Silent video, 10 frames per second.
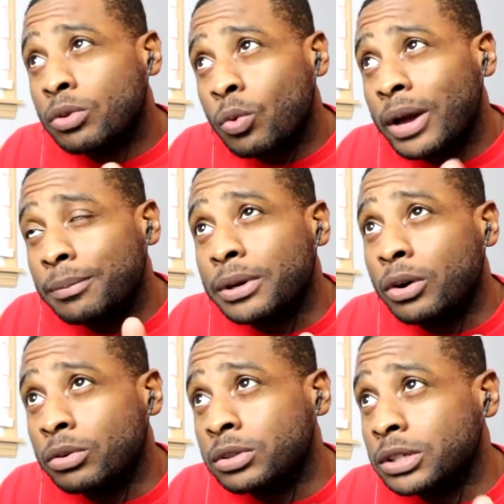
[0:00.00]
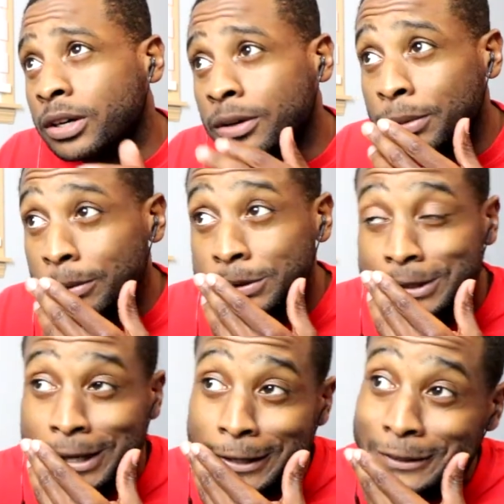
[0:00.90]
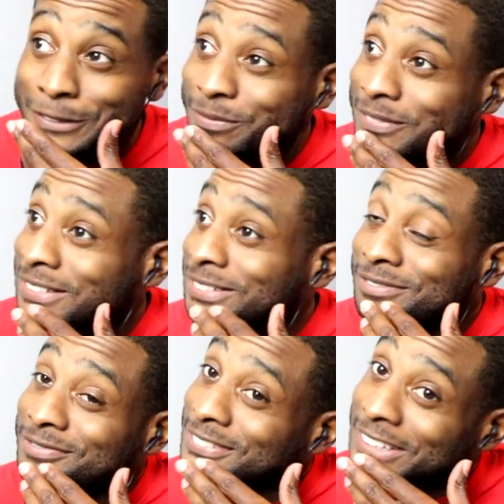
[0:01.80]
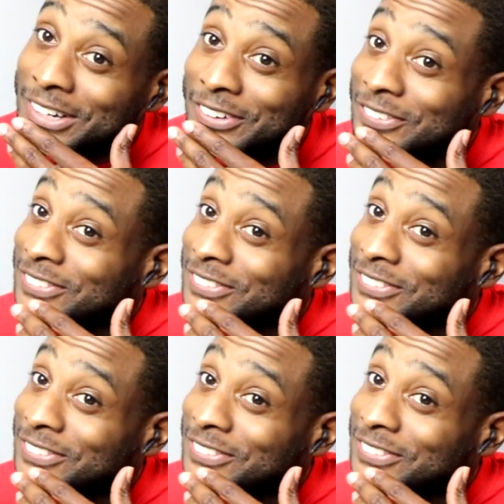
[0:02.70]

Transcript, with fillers: quite a bit older than her, but I'm just like, yo,